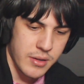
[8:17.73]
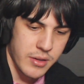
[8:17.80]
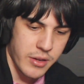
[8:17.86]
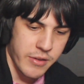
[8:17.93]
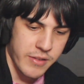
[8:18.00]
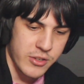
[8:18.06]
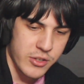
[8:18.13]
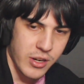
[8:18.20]

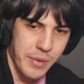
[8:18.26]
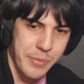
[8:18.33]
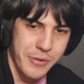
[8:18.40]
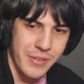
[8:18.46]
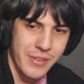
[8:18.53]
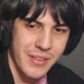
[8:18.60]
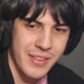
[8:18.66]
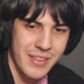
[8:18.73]
You're in
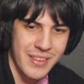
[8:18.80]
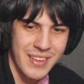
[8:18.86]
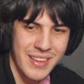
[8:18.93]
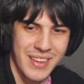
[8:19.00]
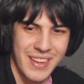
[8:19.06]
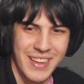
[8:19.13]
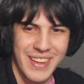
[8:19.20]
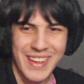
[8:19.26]
trouble?
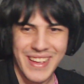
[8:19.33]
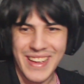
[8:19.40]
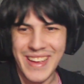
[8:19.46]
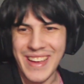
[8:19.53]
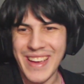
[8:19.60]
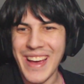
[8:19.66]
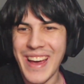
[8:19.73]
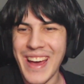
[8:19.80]

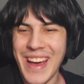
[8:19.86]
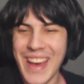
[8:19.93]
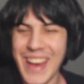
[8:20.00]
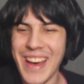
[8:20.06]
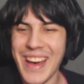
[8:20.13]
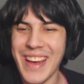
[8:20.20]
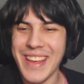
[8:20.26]
Yeah,